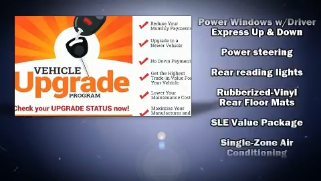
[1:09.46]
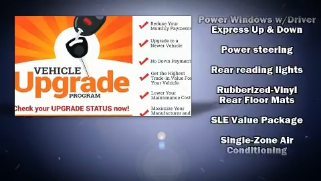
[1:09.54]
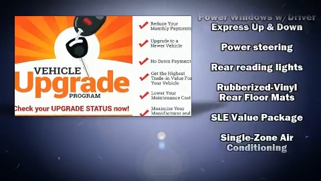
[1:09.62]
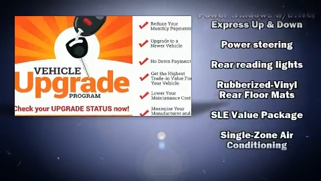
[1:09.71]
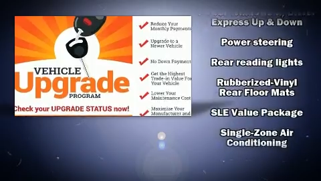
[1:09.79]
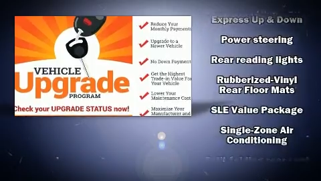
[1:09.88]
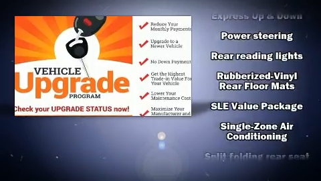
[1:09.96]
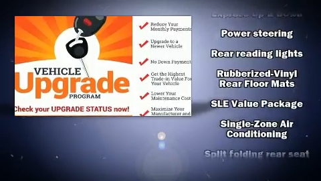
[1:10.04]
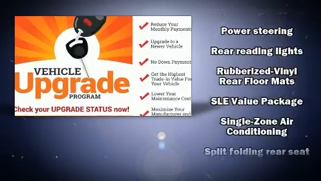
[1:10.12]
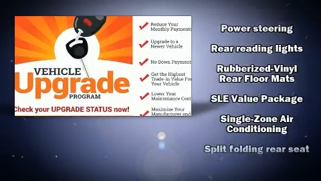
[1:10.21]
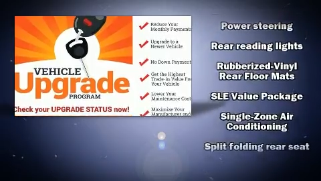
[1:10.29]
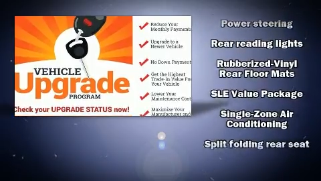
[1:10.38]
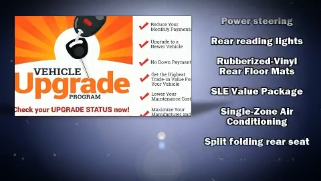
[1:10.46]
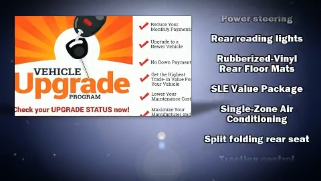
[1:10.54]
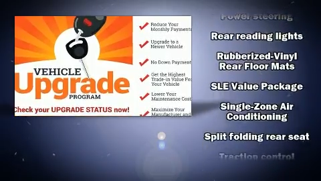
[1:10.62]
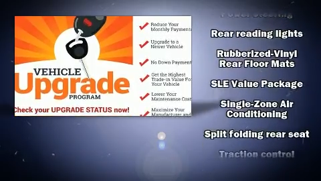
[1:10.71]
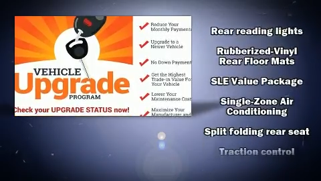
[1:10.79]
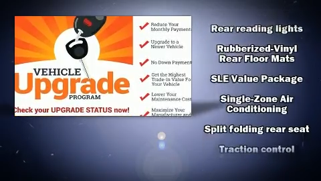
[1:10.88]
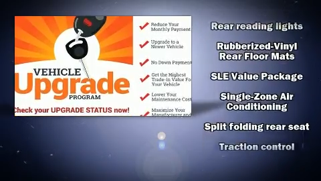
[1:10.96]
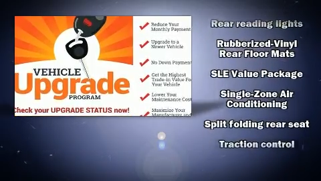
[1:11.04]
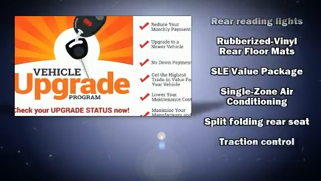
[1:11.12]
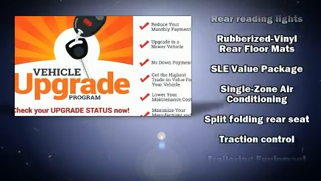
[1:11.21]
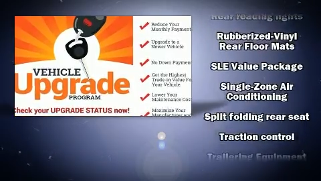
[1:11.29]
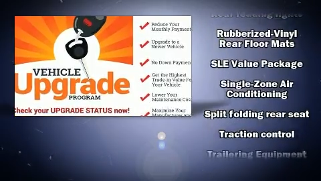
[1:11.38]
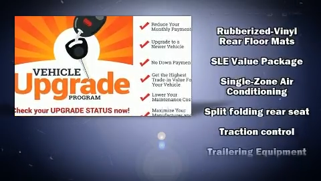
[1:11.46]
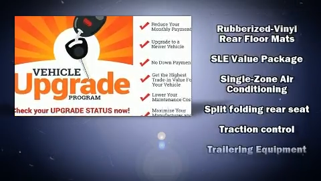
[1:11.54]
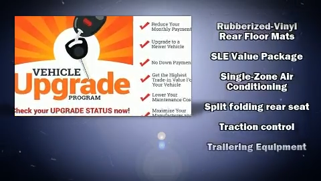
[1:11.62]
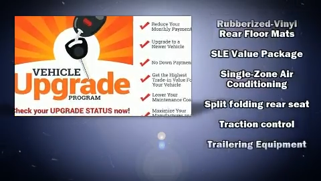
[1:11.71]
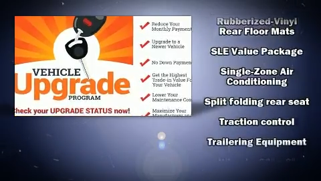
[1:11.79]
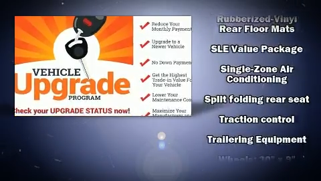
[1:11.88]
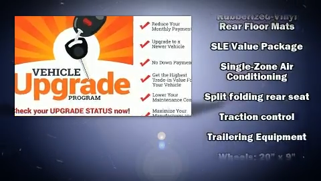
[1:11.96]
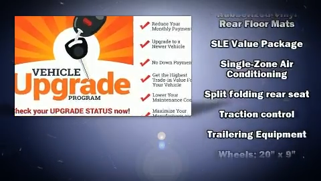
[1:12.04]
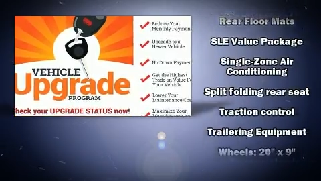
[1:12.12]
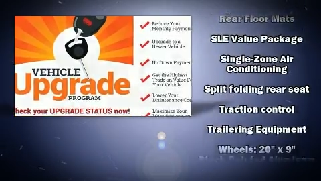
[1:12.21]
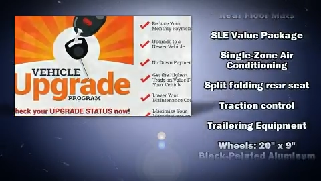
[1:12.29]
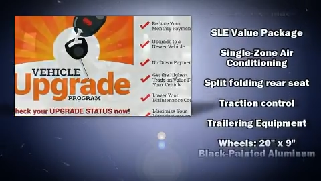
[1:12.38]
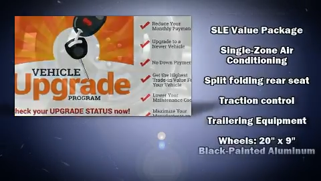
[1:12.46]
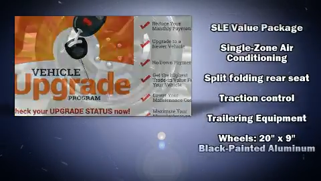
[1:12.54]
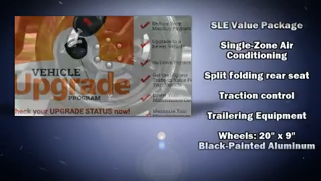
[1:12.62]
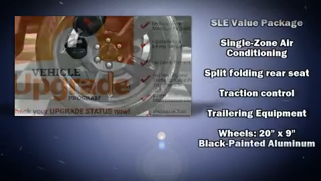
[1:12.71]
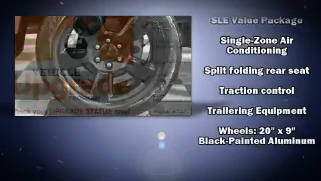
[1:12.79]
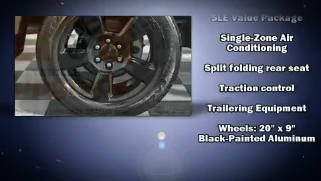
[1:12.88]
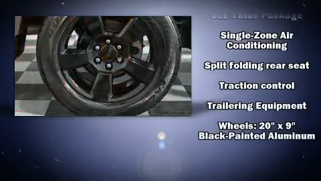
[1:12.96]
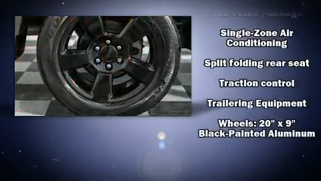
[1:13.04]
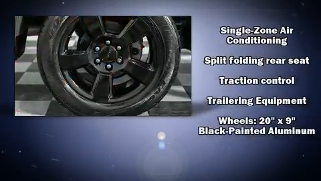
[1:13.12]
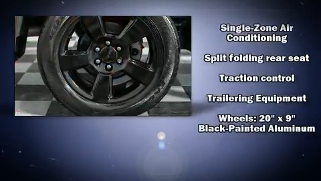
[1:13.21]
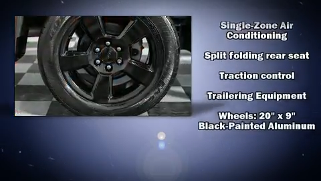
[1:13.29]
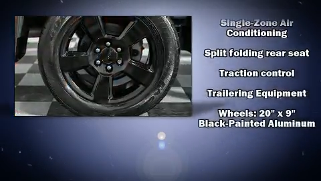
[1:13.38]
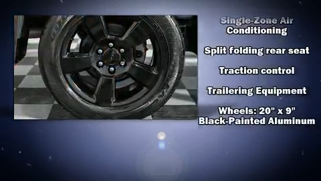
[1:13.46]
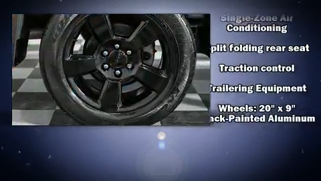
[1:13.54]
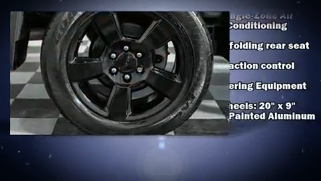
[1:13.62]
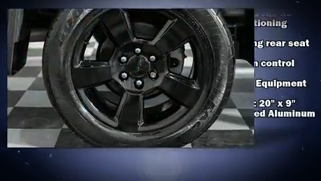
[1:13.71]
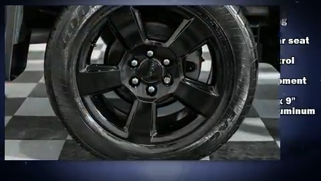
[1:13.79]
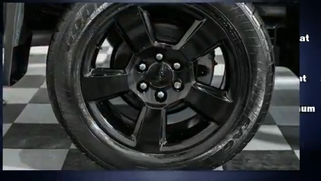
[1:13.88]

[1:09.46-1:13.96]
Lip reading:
[unreadable: no face in view]